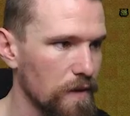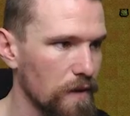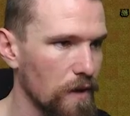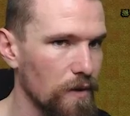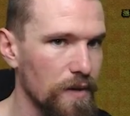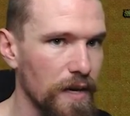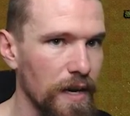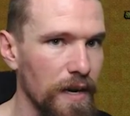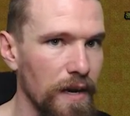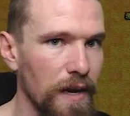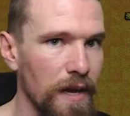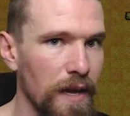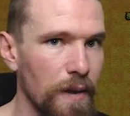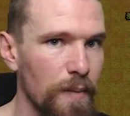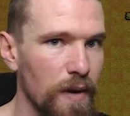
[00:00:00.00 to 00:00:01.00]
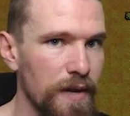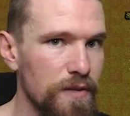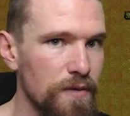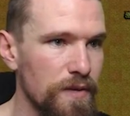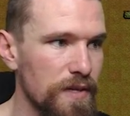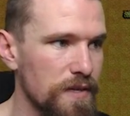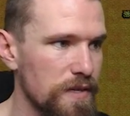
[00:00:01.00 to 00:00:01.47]
Okay, but I
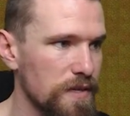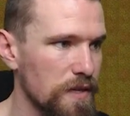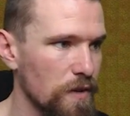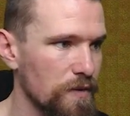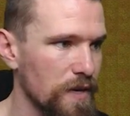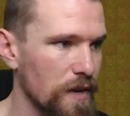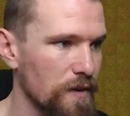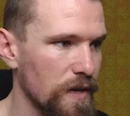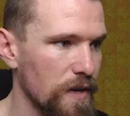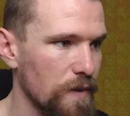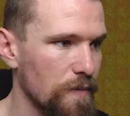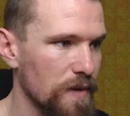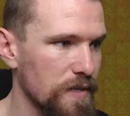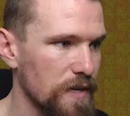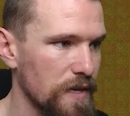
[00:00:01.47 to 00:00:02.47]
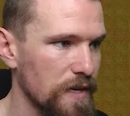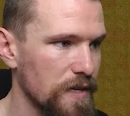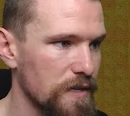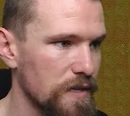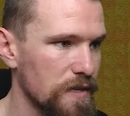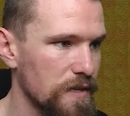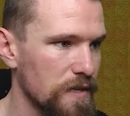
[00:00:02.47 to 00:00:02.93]
do need to slow down here because I
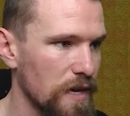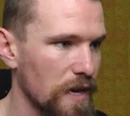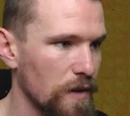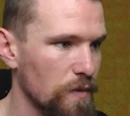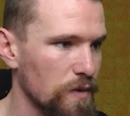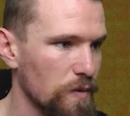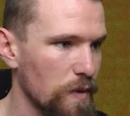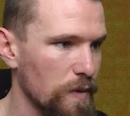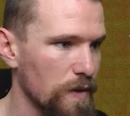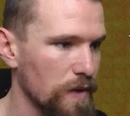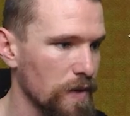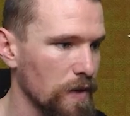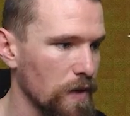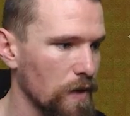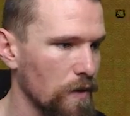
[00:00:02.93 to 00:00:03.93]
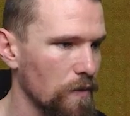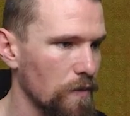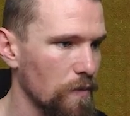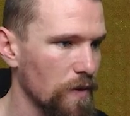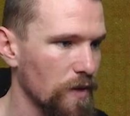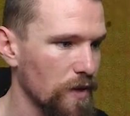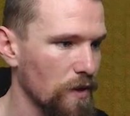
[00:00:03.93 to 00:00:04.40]
need to decide which way we're going to go.
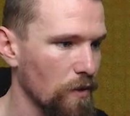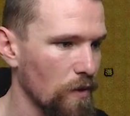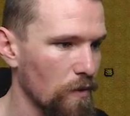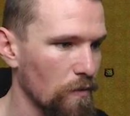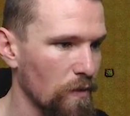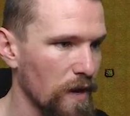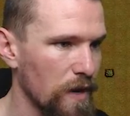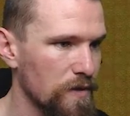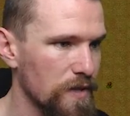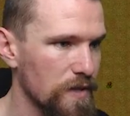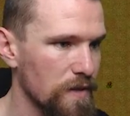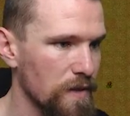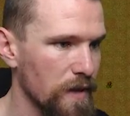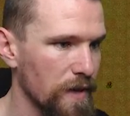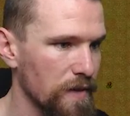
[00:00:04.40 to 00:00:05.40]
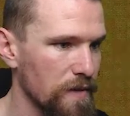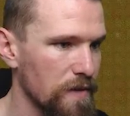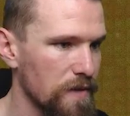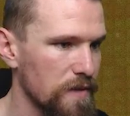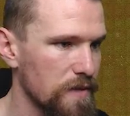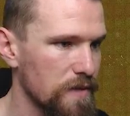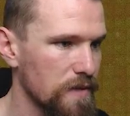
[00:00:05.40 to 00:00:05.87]
I'm going to go around it like
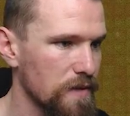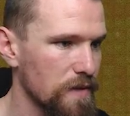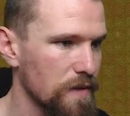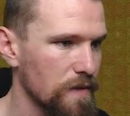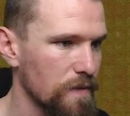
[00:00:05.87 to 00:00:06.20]
this.